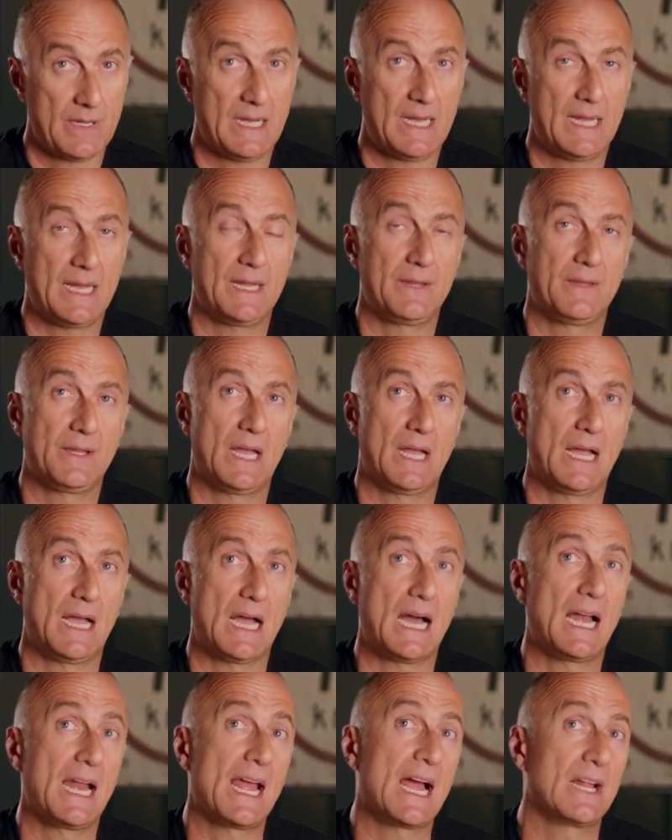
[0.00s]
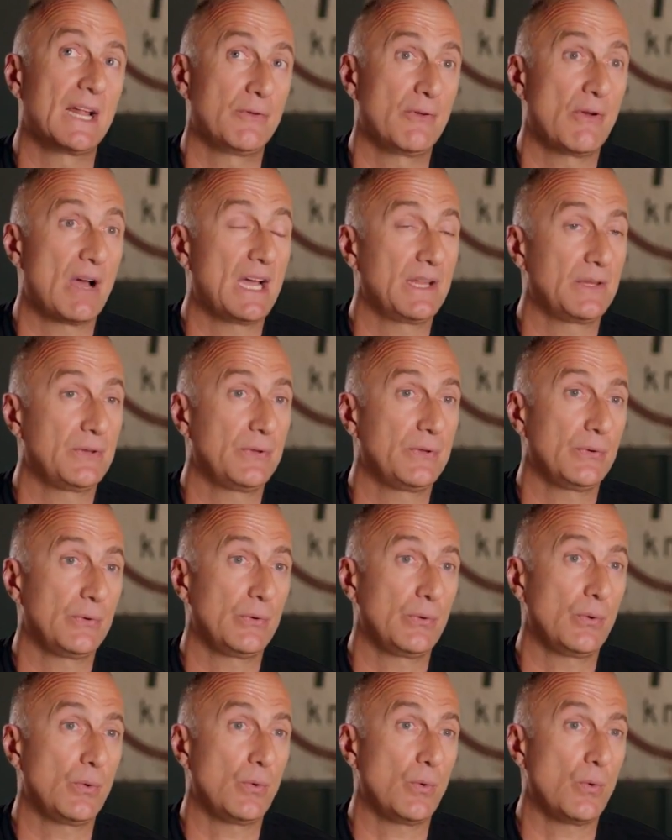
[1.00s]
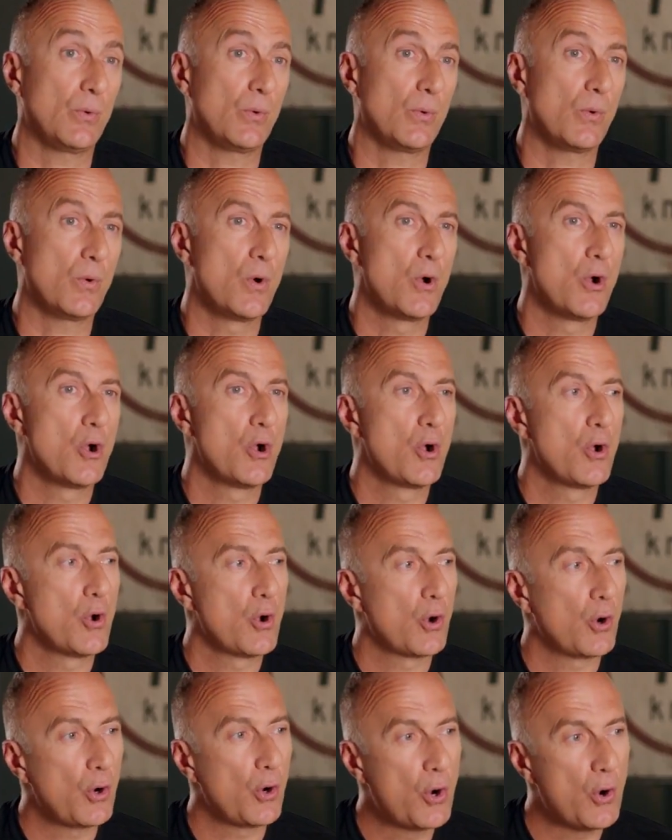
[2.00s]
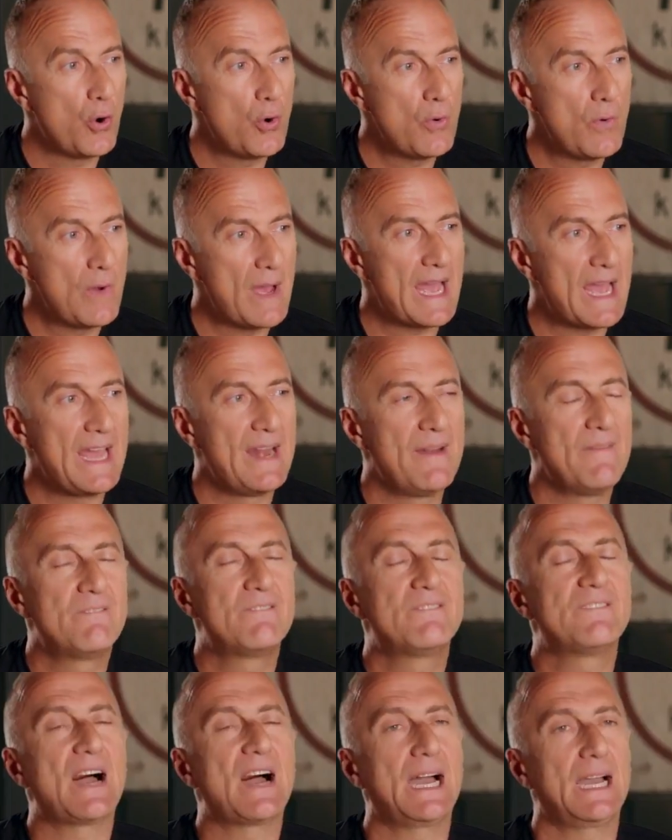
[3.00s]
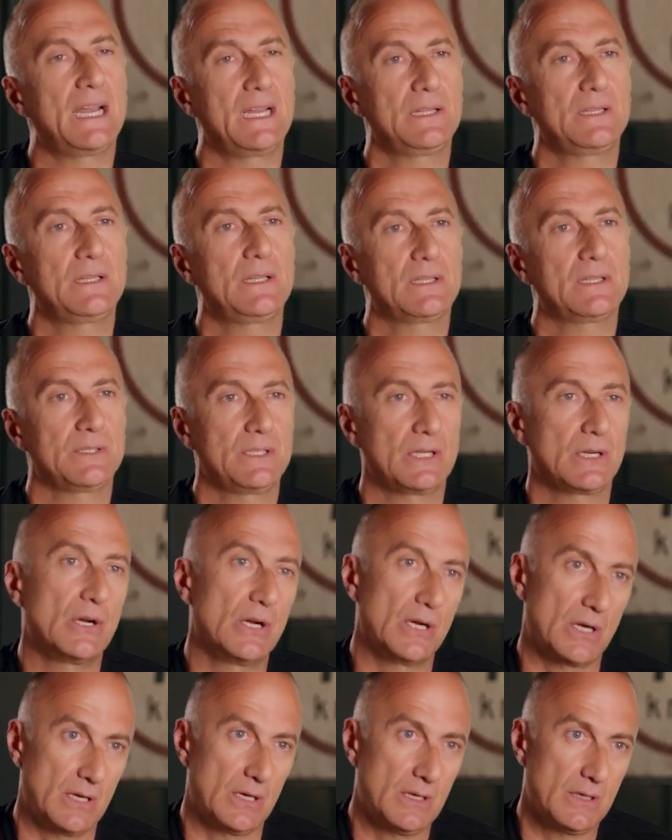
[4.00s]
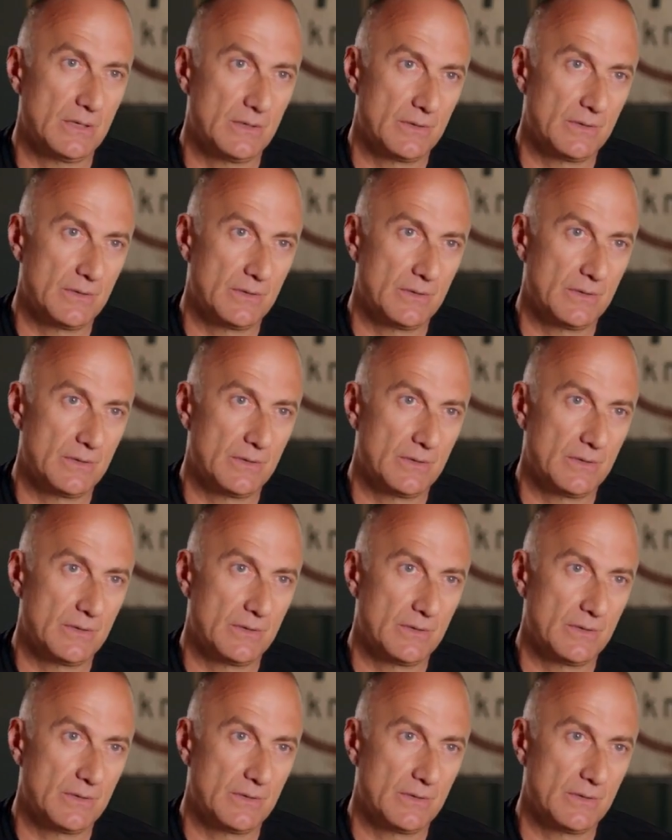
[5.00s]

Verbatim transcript: And uh, Alejandro had to go and find the girl